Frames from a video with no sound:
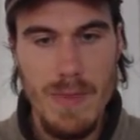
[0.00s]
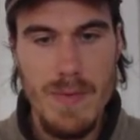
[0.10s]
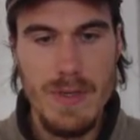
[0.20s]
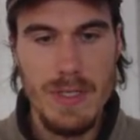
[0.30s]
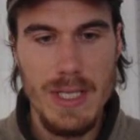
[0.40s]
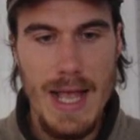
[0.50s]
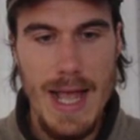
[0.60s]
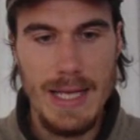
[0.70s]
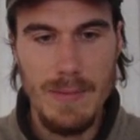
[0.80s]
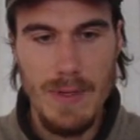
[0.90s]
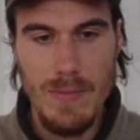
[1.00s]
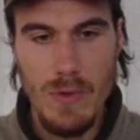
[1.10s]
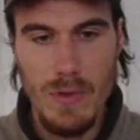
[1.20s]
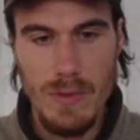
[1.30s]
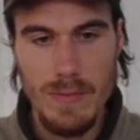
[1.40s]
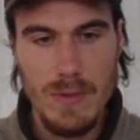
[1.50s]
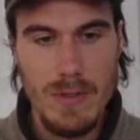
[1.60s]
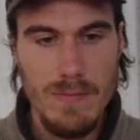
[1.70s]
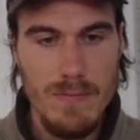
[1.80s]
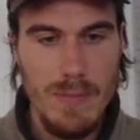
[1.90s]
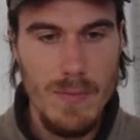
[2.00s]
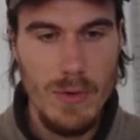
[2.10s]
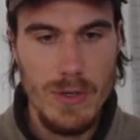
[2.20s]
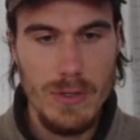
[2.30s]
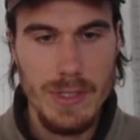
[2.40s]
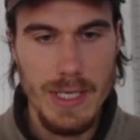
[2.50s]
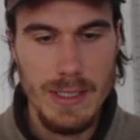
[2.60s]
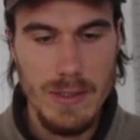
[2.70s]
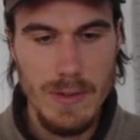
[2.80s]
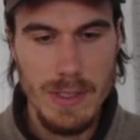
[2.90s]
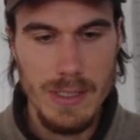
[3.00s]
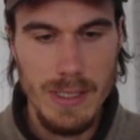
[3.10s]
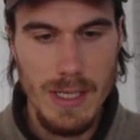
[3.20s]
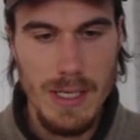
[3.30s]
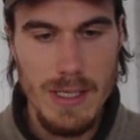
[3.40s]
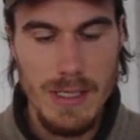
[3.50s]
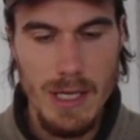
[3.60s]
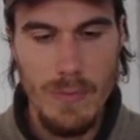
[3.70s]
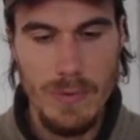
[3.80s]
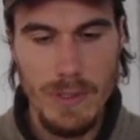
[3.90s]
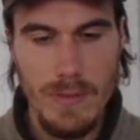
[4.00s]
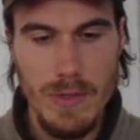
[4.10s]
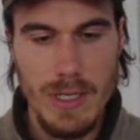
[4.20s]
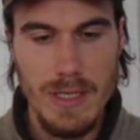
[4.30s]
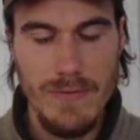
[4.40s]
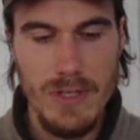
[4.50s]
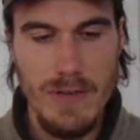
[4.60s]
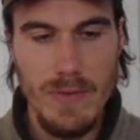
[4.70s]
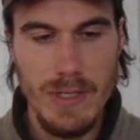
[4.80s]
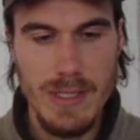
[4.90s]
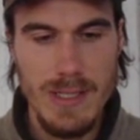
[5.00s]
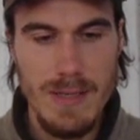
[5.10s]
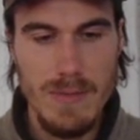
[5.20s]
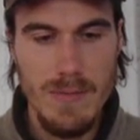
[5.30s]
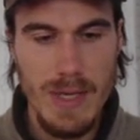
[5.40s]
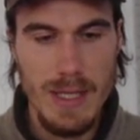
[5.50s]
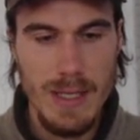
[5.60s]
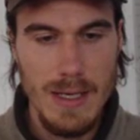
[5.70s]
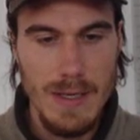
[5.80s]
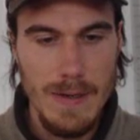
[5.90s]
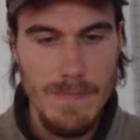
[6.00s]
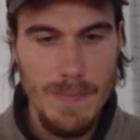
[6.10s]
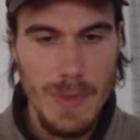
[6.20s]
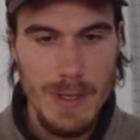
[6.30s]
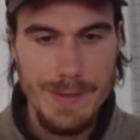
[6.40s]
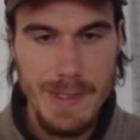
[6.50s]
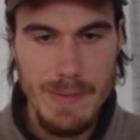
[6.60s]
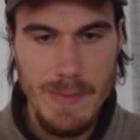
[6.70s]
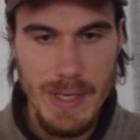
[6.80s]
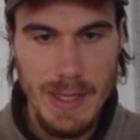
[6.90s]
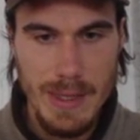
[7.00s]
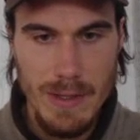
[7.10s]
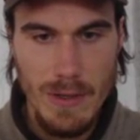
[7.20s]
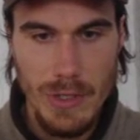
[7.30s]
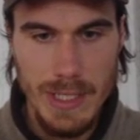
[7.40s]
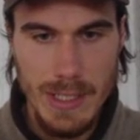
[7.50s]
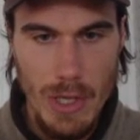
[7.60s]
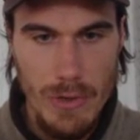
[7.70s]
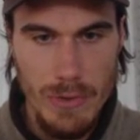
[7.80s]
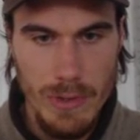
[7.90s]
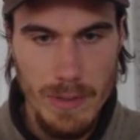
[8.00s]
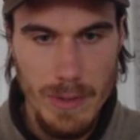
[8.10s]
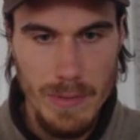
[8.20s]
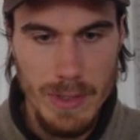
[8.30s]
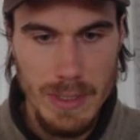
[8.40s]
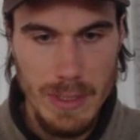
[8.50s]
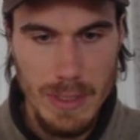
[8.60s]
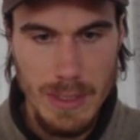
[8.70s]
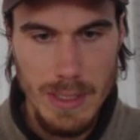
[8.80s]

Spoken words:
maybe just add a bit more context to it, as I say, to help with the communicative achievement, because it seems a bit on its own at the moment.